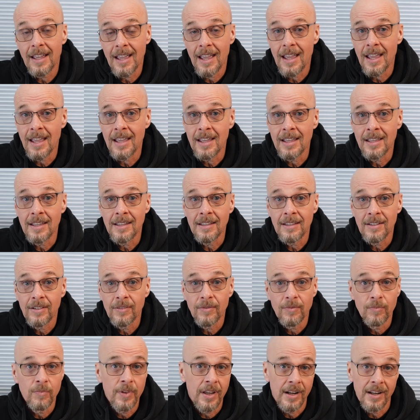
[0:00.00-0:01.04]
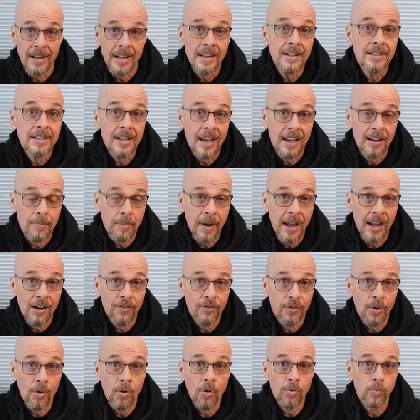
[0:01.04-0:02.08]
an intake
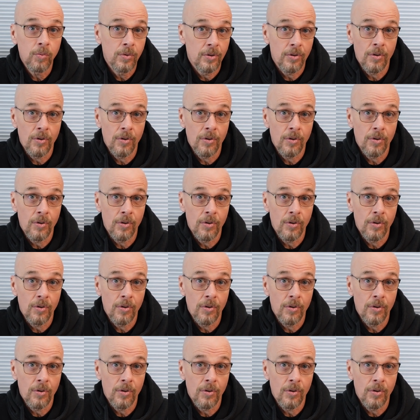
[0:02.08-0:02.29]
manifold,